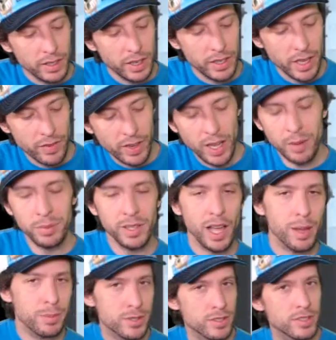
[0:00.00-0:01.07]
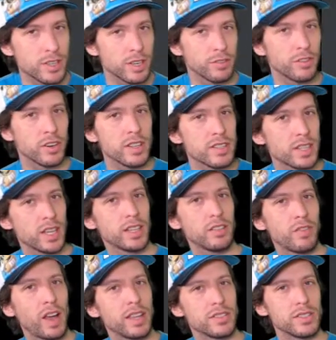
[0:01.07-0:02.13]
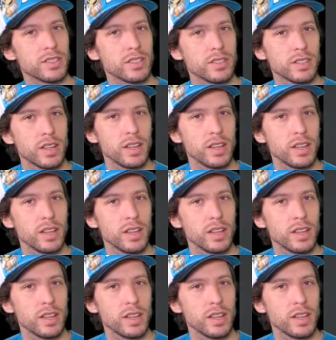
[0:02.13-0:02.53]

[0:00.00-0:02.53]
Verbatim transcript: Now you have a couple options here for inside the visor.